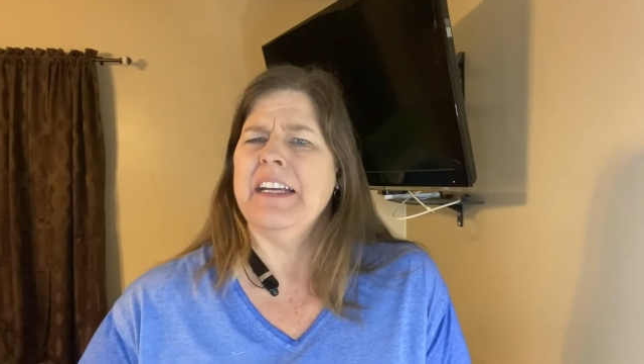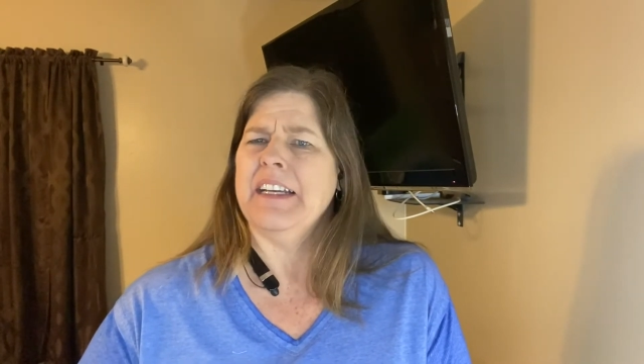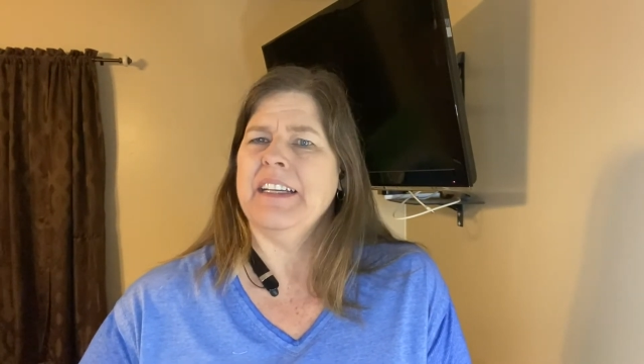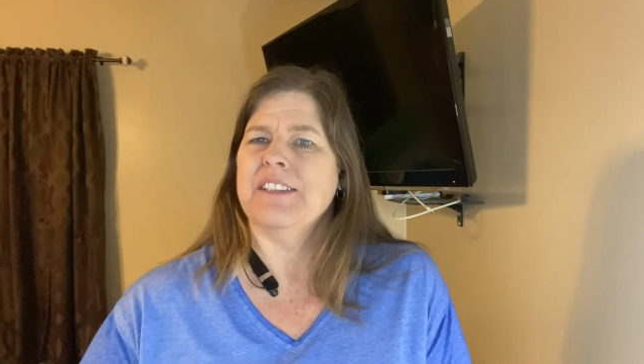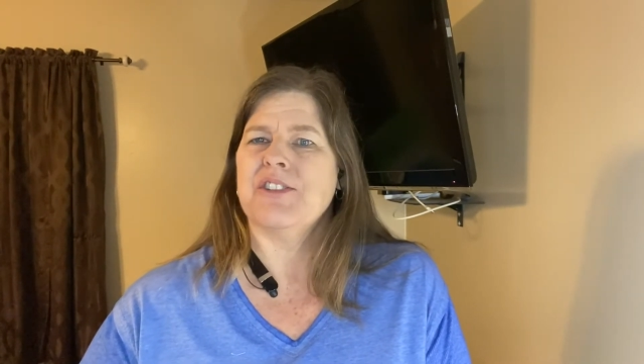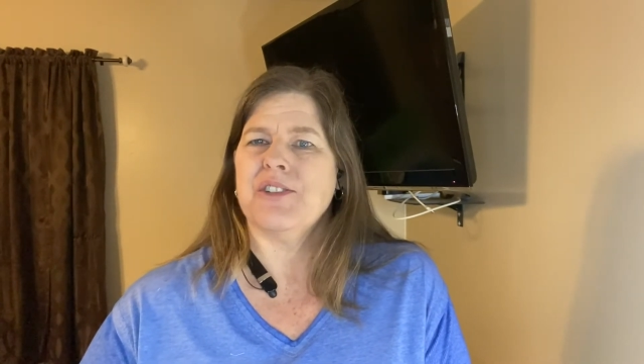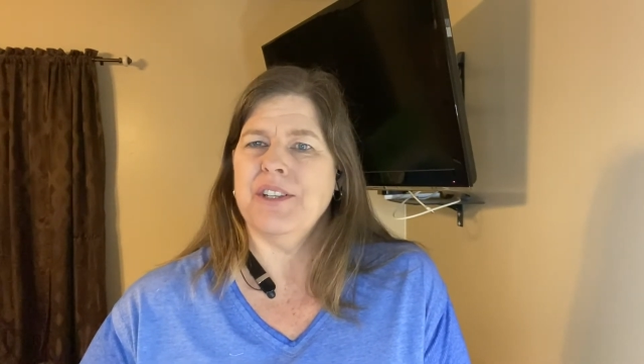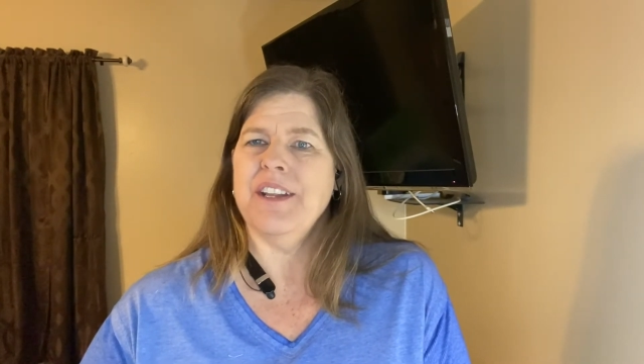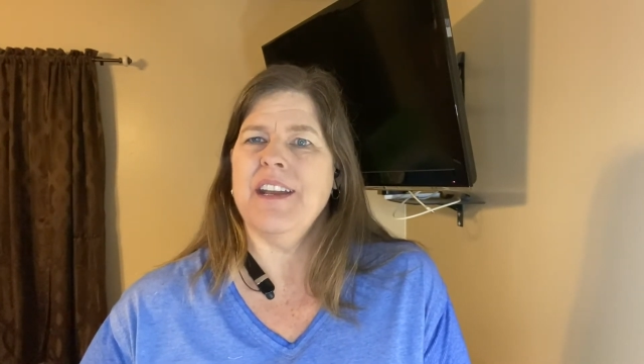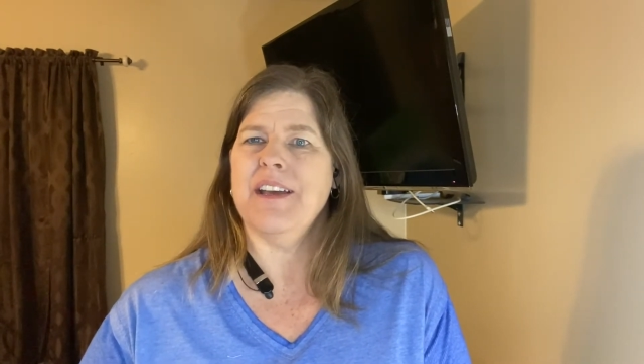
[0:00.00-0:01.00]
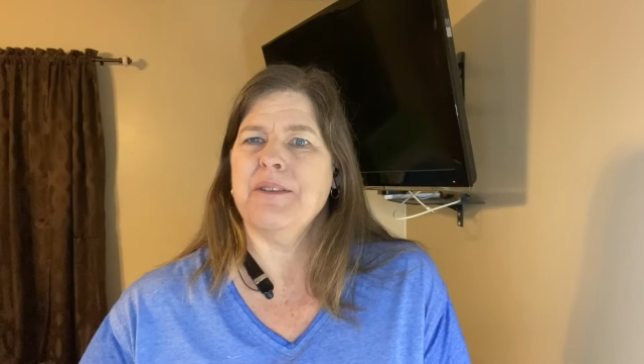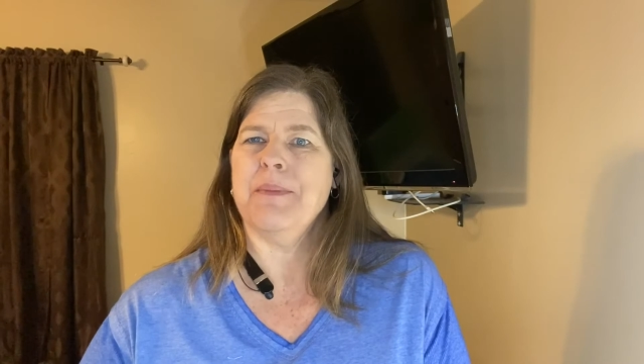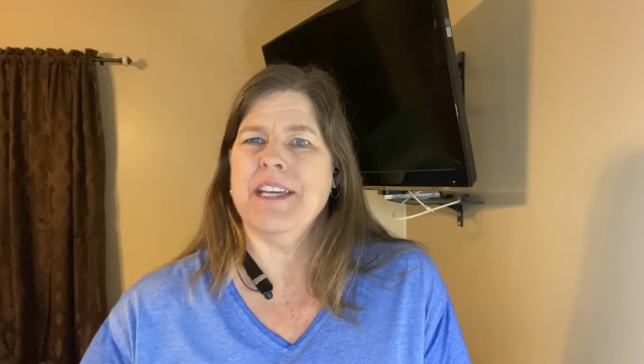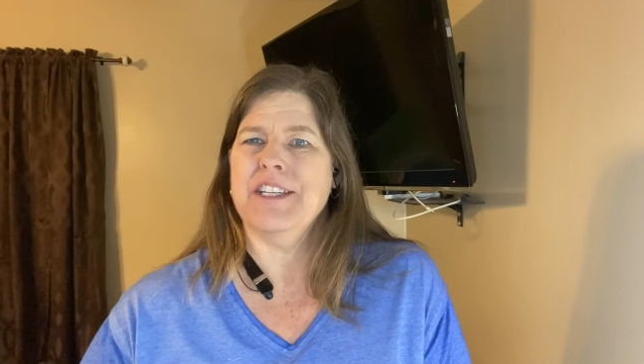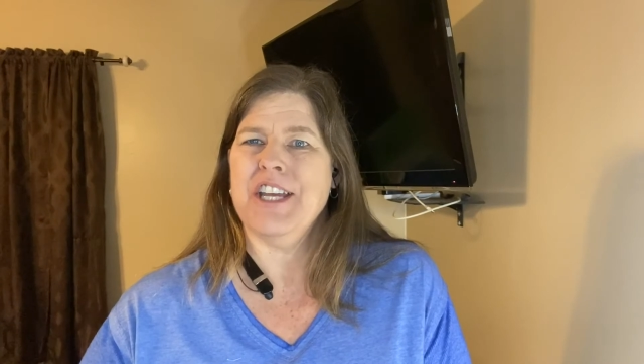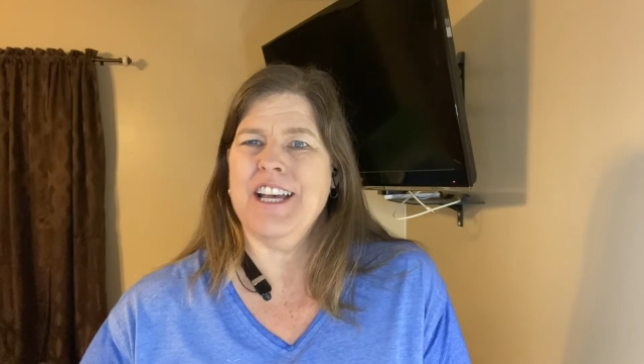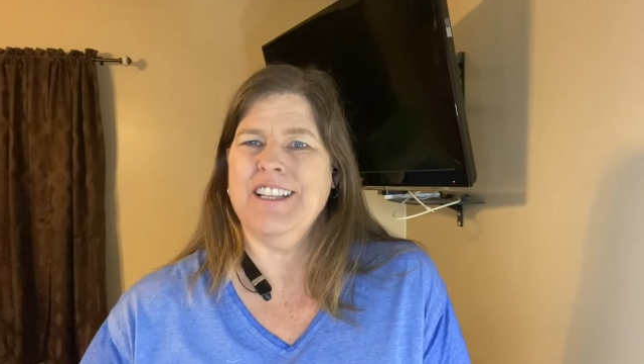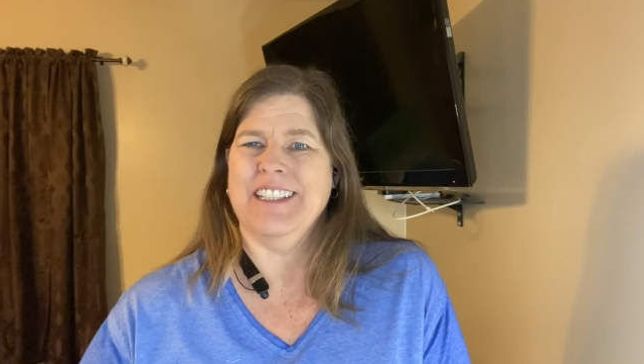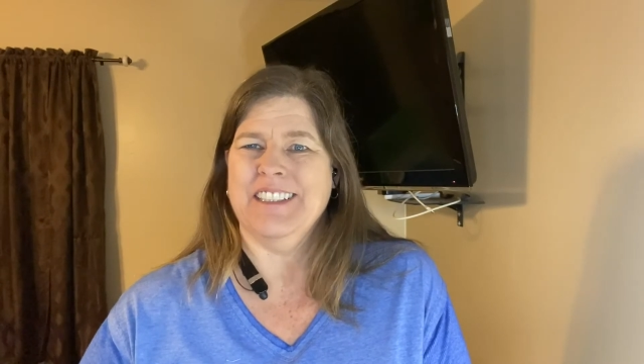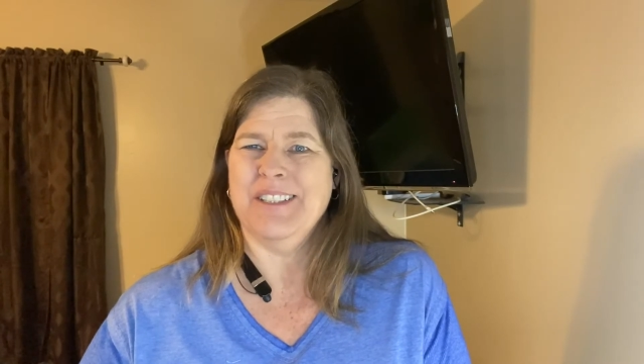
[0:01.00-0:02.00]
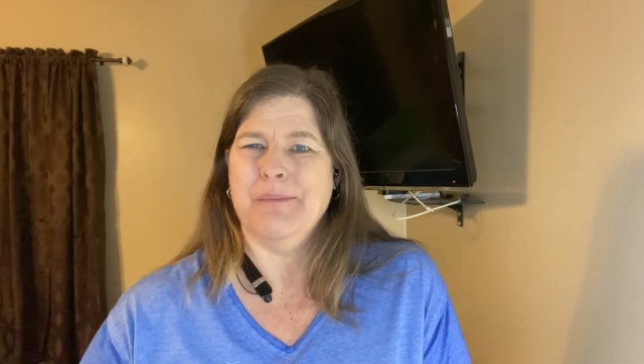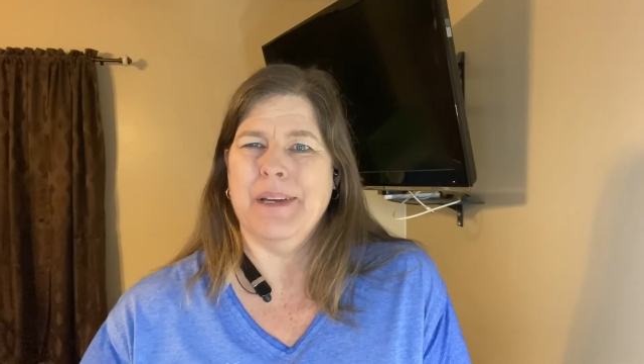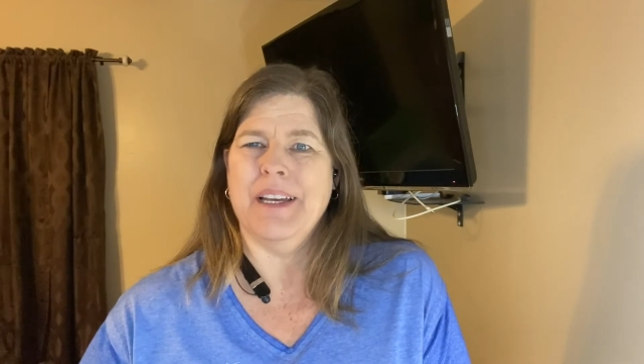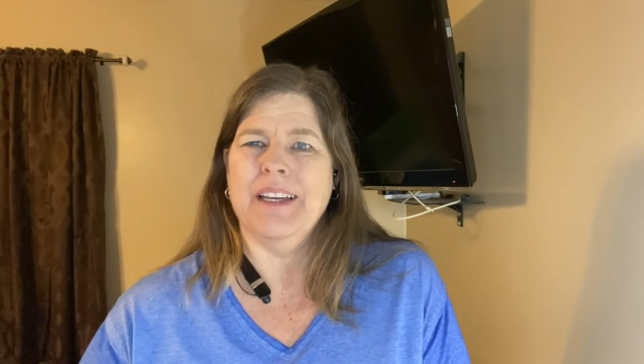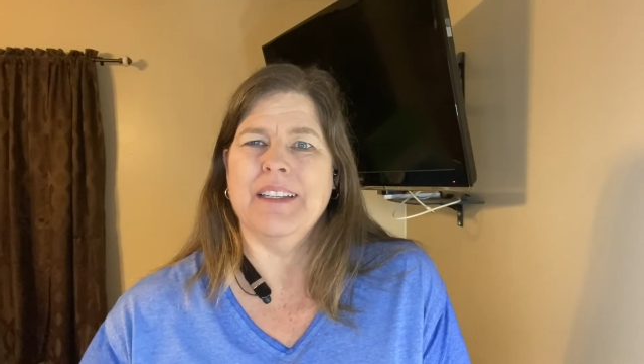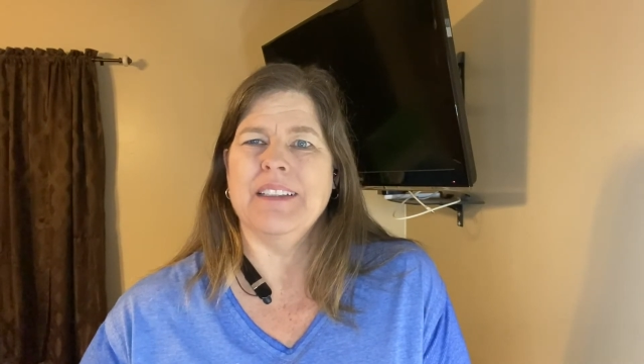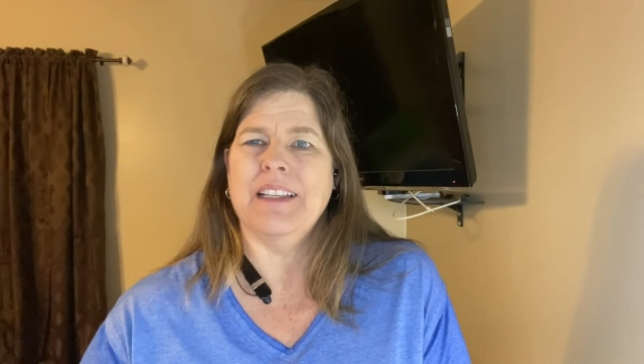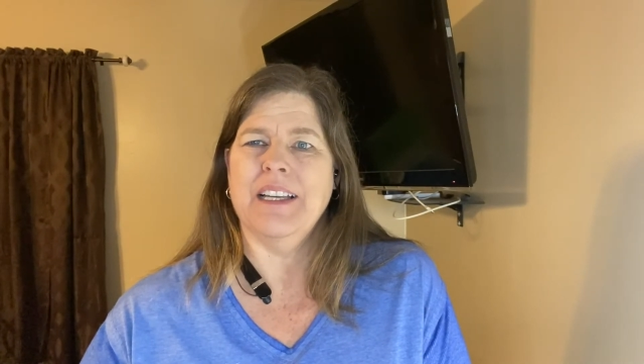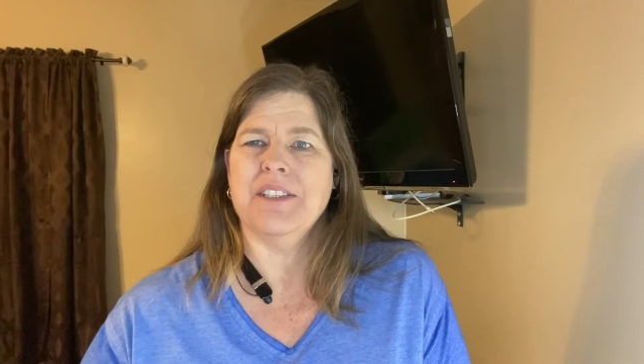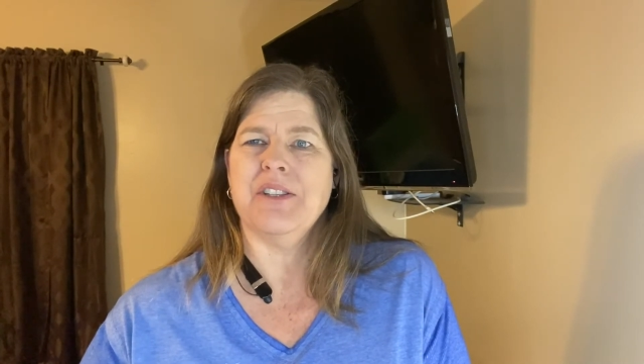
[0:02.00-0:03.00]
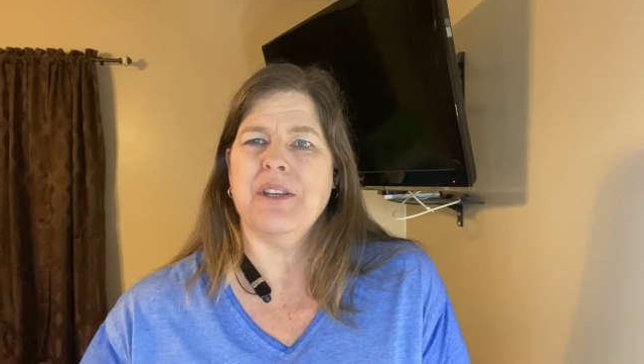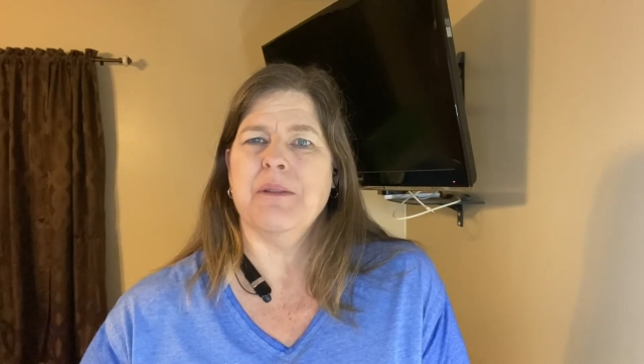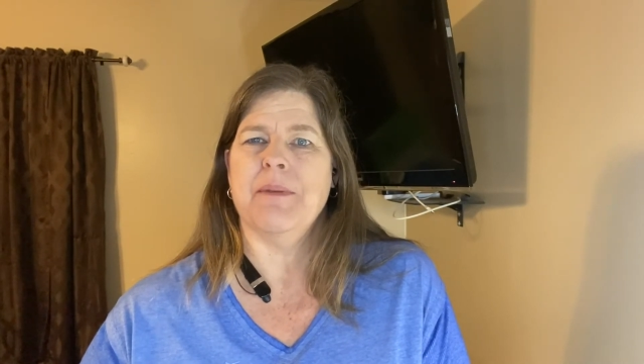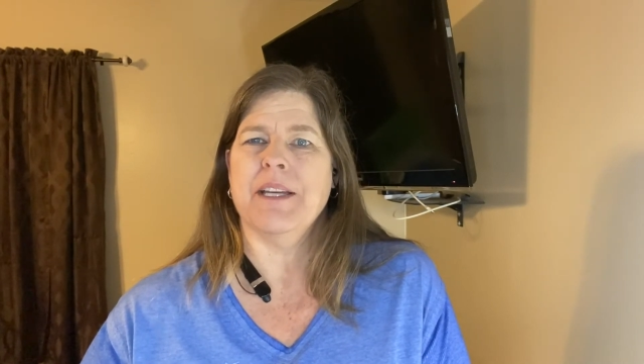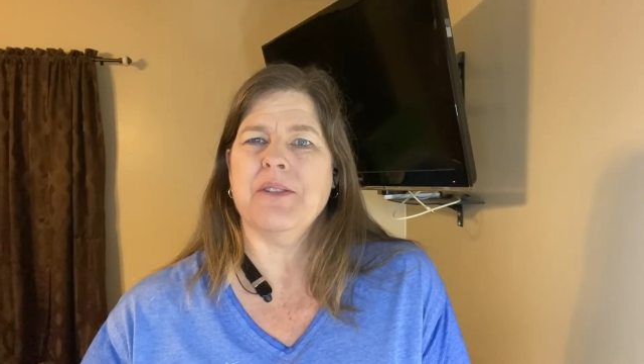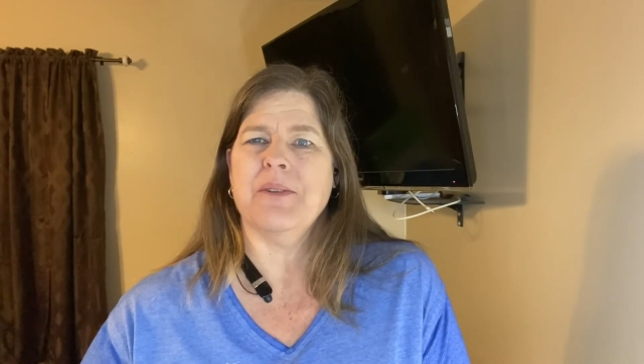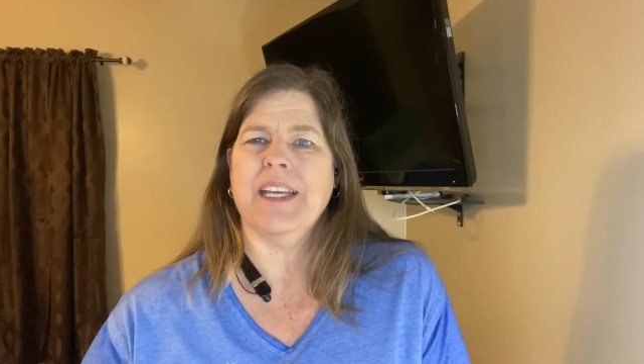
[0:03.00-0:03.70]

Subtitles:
it's turning out to be a challenge, but let's do the best we